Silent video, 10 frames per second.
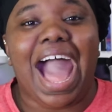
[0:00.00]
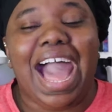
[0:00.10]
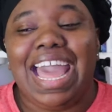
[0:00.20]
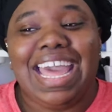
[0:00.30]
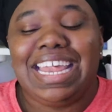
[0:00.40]

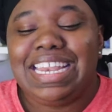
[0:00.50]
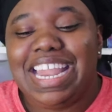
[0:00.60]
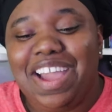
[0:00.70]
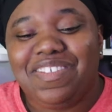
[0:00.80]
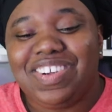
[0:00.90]
I had
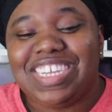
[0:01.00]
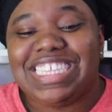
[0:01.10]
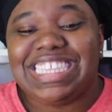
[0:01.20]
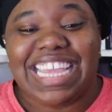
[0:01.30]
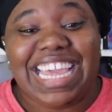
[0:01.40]
never
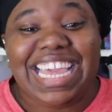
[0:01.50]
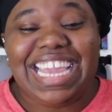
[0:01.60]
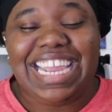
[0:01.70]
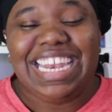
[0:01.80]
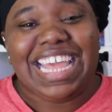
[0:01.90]

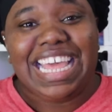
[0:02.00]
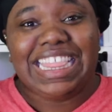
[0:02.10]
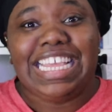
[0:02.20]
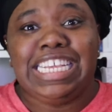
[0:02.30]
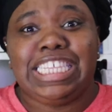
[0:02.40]
seen
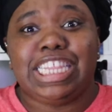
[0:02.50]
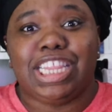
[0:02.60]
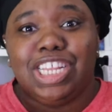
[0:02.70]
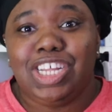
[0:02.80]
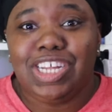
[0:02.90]
this
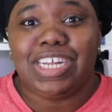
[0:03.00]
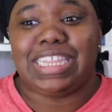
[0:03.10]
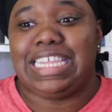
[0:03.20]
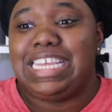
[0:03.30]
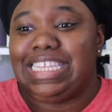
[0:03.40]

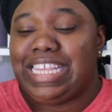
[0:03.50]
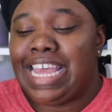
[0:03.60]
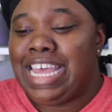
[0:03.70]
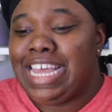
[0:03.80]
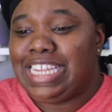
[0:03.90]
look, this
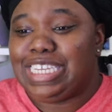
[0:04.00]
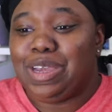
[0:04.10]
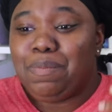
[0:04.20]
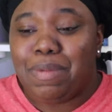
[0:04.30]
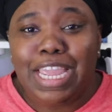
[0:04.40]

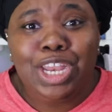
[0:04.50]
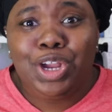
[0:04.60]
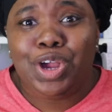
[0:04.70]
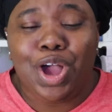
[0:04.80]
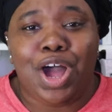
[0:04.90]

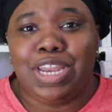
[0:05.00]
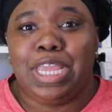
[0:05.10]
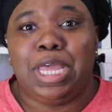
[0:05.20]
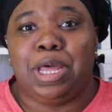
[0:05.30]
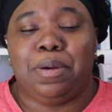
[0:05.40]
demeanor on
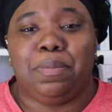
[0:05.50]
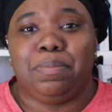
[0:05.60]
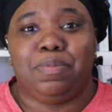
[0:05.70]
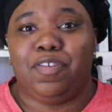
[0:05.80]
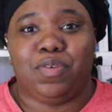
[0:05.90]

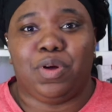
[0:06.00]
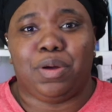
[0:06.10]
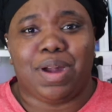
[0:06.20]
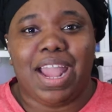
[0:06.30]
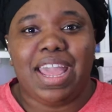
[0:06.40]
him
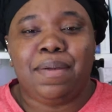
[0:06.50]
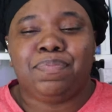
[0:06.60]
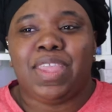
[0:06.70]
before, right?